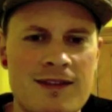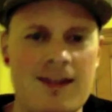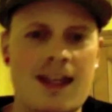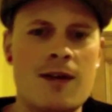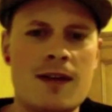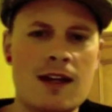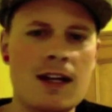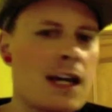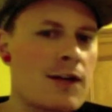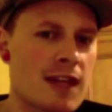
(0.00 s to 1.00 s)
how are they going
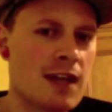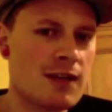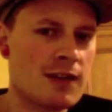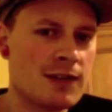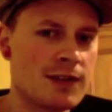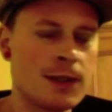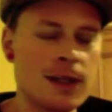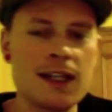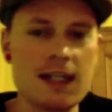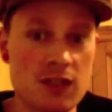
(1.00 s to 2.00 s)
to have a guarantor
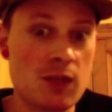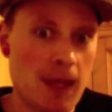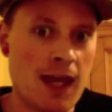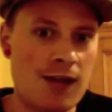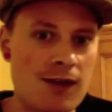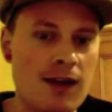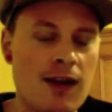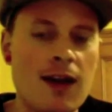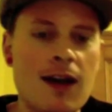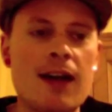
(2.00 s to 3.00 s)
in Japan?
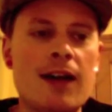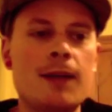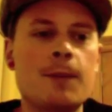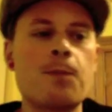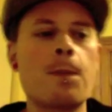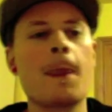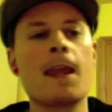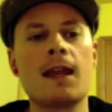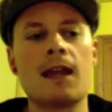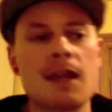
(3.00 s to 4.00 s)

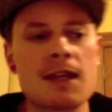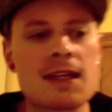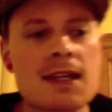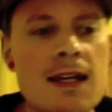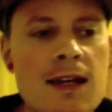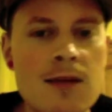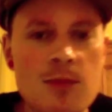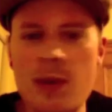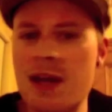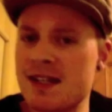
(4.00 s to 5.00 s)

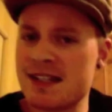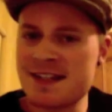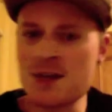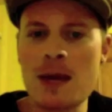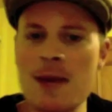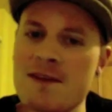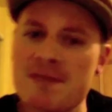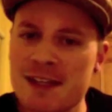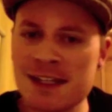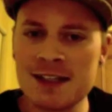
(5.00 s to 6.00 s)
But it still made me
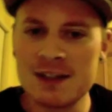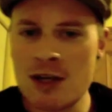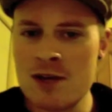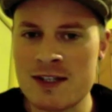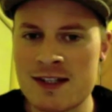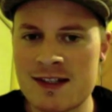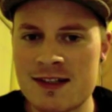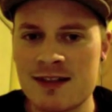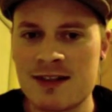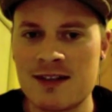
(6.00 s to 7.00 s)
feel a little nervous
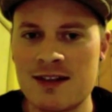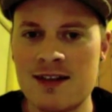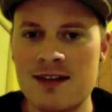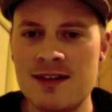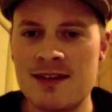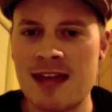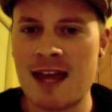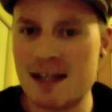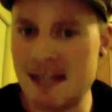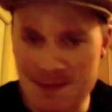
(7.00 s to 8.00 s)

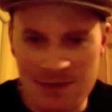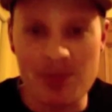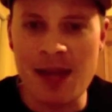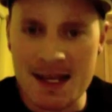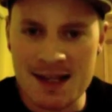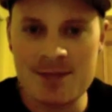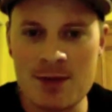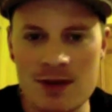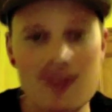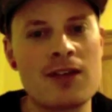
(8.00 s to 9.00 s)
leaving blank
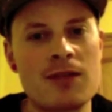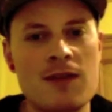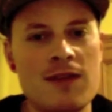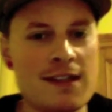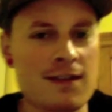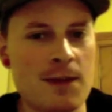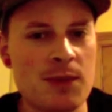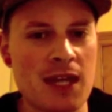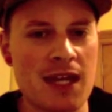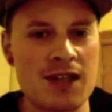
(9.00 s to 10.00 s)
spots on my visa
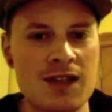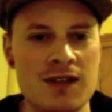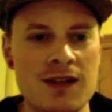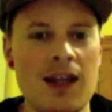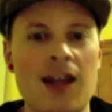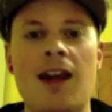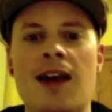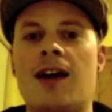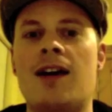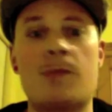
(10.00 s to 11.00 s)
application.
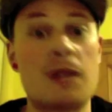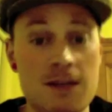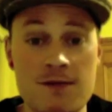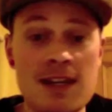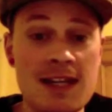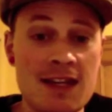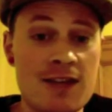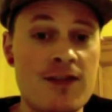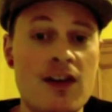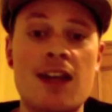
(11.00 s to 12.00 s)
But it really is
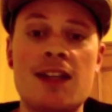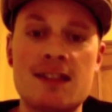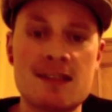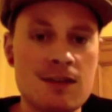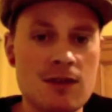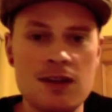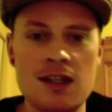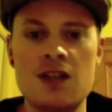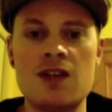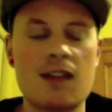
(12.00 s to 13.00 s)
fine. It's not an
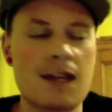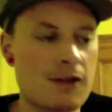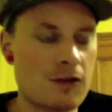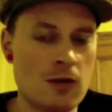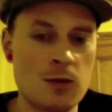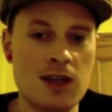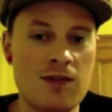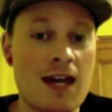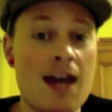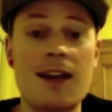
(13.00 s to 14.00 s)
issue. They assured me of
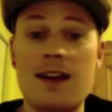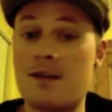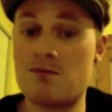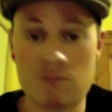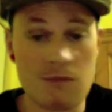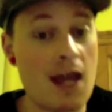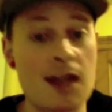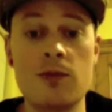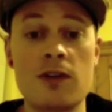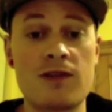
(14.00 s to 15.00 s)
that, and
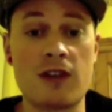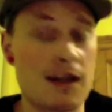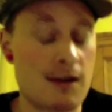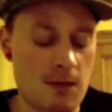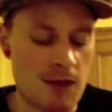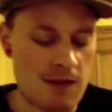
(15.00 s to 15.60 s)
it was fine. I got my